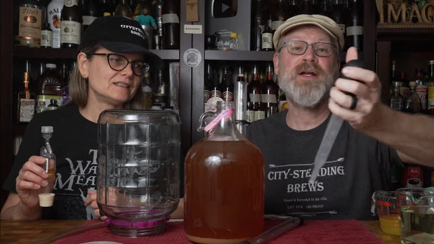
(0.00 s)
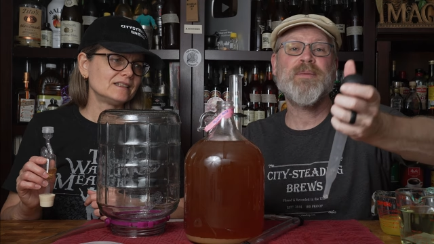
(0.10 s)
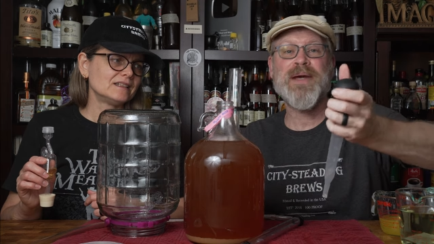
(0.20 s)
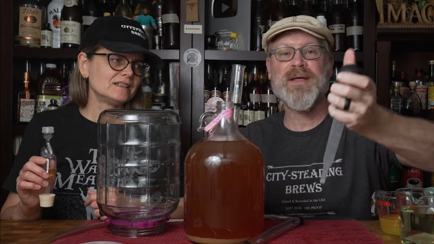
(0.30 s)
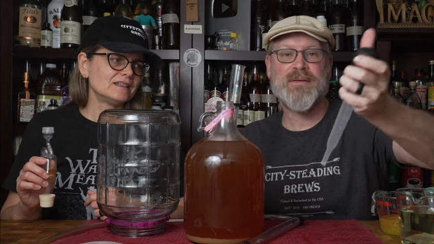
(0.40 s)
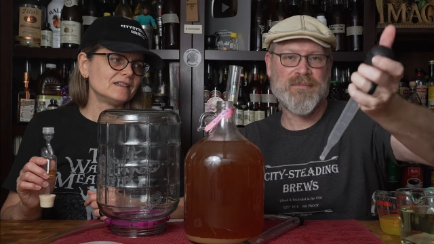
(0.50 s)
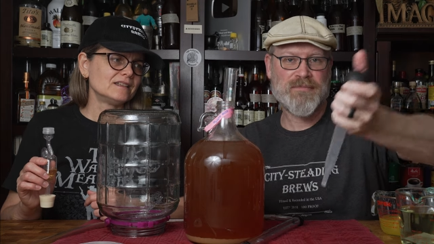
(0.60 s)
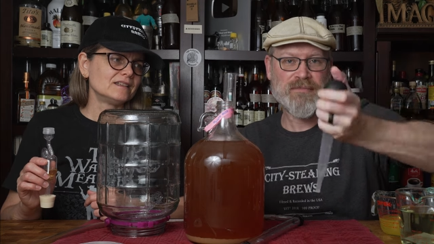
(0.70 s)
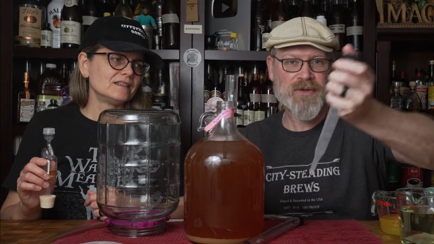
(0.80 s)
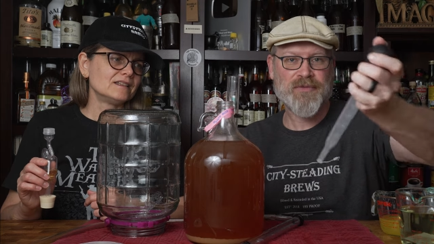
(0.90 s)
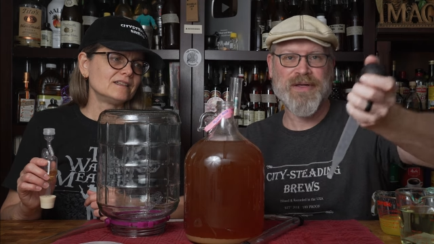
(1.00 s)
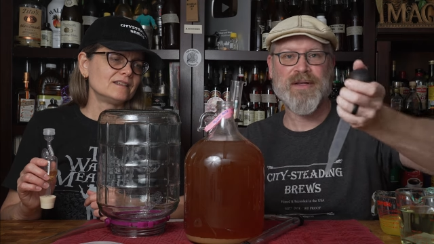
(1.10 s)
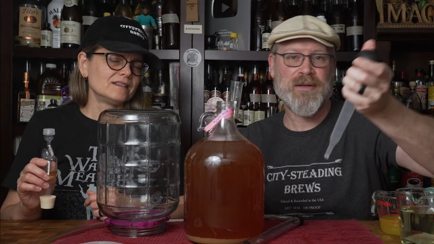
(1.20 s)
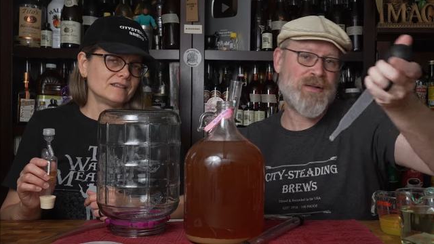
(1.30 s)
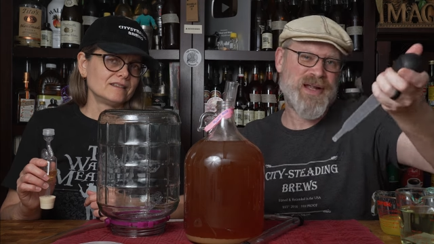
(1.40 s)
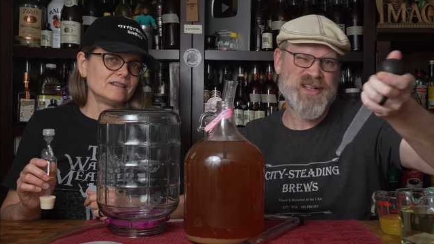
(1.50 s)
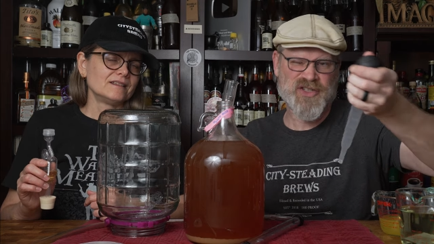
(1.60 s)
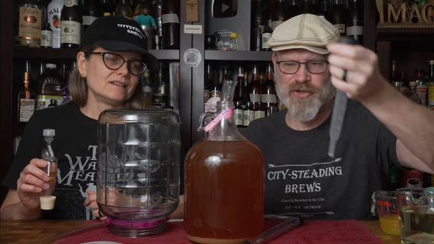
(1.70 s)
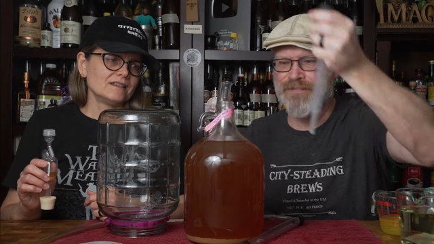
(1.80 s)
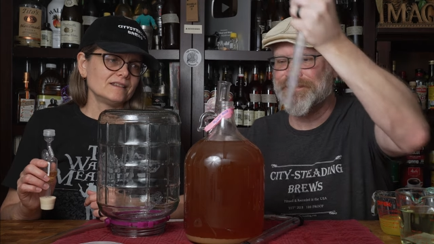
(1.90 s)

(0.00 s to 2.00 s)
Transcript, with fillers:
Speaker 1: It'll make the reading a lot easier.